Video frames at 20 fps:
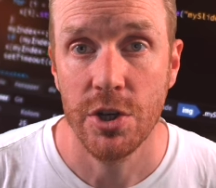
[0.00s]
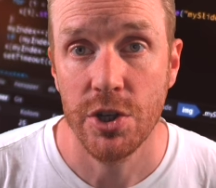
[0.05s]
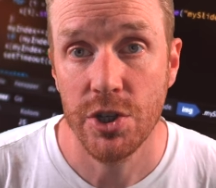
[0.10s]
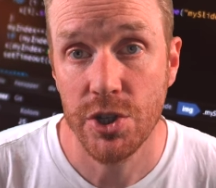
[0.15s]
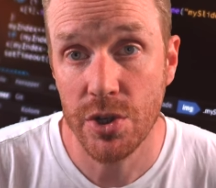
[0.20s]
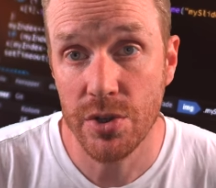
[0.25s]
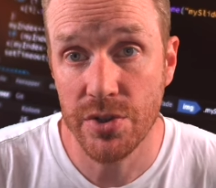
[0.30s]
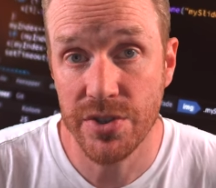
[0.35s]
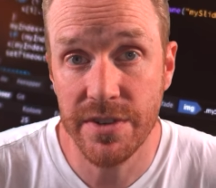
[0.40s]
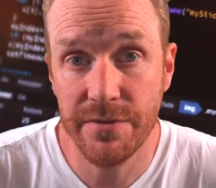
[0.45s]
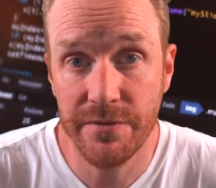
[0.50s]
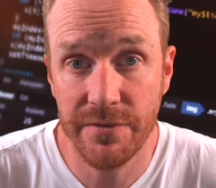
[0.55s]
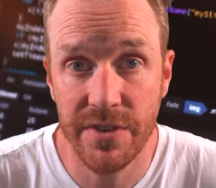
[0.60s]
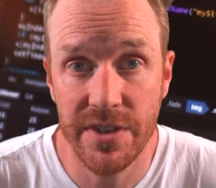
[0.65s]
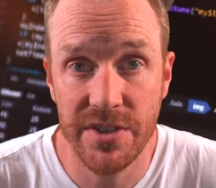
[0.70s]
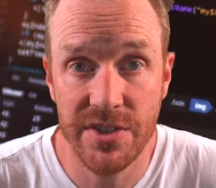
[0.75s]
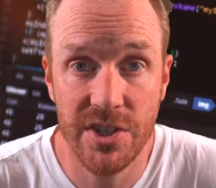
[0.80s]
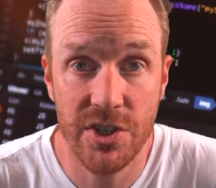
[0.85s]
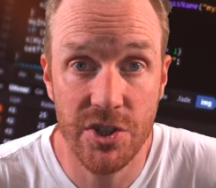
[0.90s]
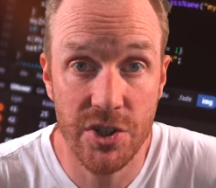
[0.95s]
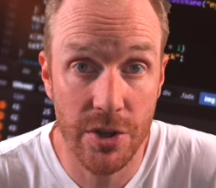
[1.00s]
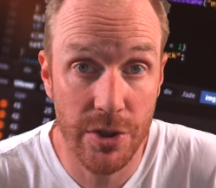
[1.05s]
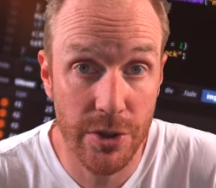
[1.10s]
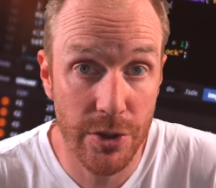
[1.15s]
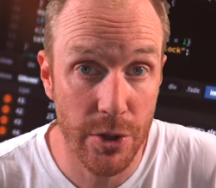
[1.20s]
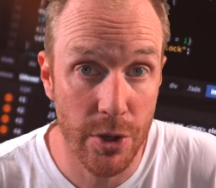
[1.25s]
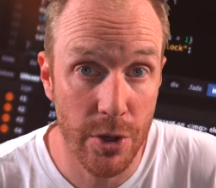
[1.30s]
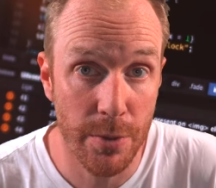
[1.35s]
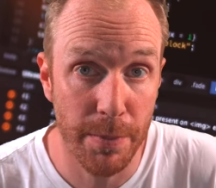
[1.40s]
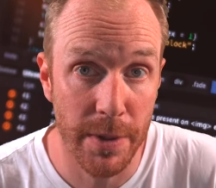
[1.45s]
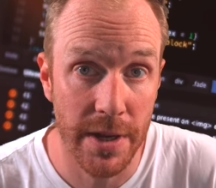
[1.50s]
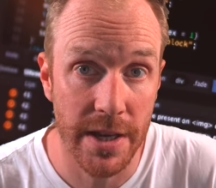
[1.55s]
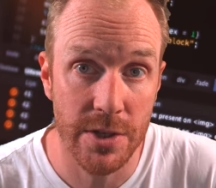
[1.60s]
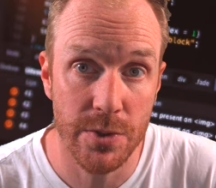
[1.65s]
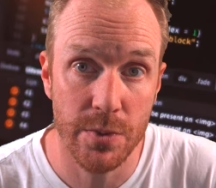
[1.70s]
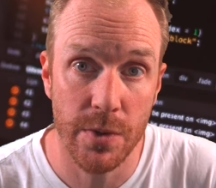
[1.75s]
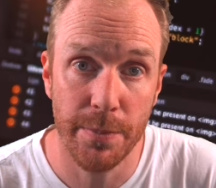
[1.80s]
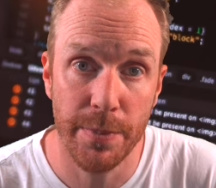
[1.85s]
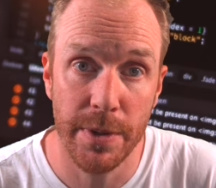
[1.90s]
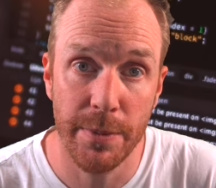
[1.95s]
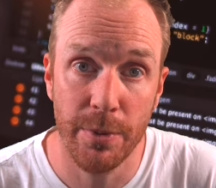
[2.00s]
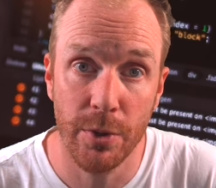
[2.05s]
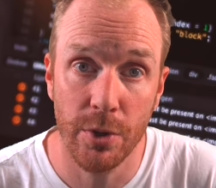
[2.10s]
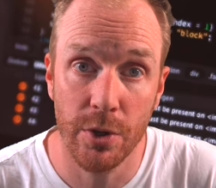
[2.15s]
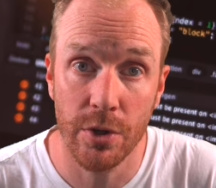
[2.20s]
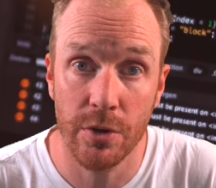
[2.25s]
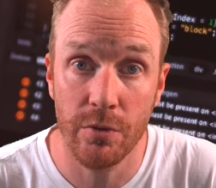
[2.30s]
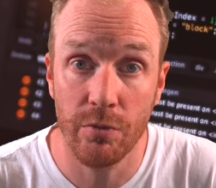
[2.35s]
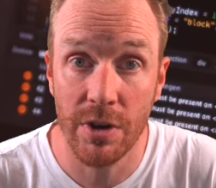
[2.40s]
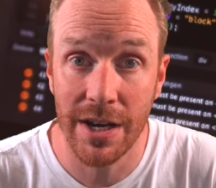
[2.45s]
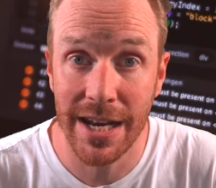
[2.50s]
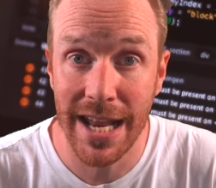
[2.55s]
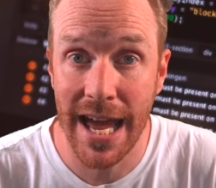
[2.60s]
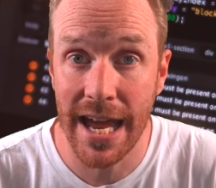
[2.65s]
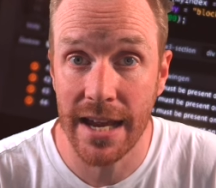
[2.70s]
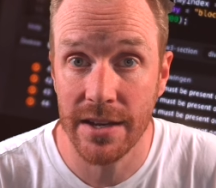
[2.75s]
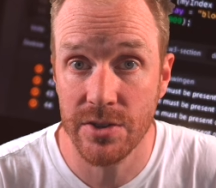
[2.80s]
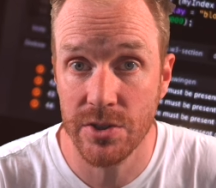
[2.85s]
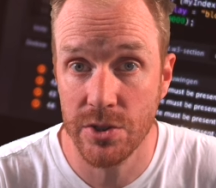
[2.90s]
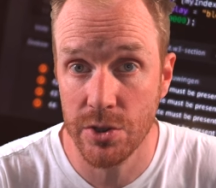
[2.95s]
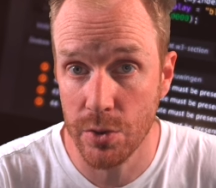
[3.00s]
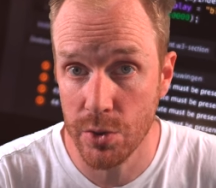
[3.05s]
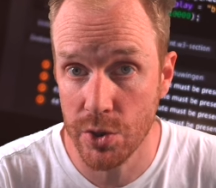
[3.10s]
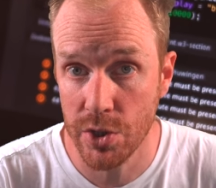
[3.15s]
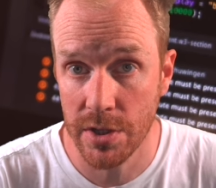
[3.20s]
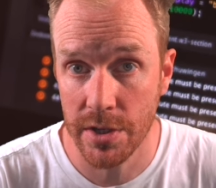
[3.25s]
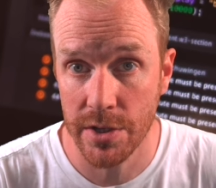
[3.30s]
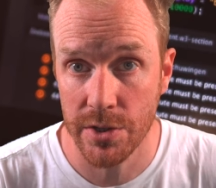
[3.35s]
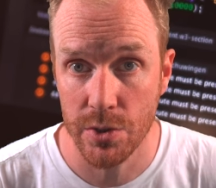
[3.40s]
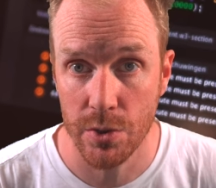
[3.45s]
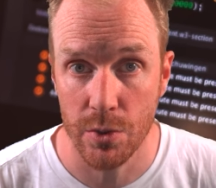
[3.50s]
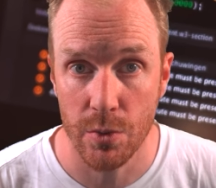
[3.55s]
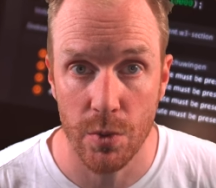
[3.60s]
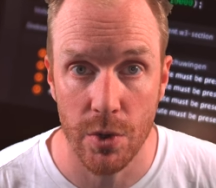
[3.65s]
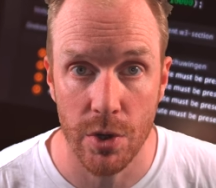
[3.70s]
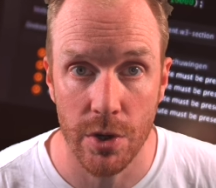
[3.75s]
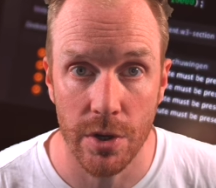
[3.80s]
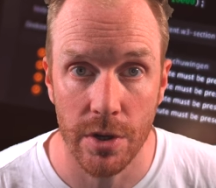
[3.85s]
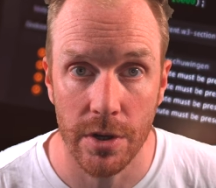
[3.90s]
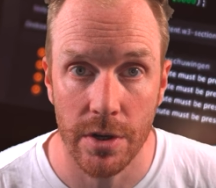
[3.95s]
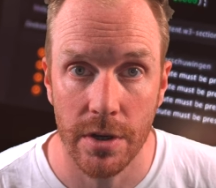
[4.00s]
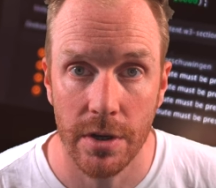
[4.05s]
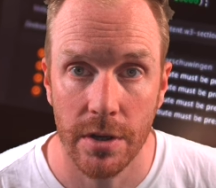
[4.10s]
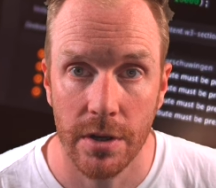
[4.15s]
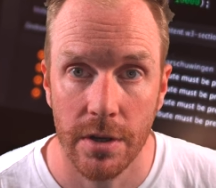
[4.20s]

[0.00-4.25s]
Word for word: Schultz envisaged a third place where people could relax, socialize, or work.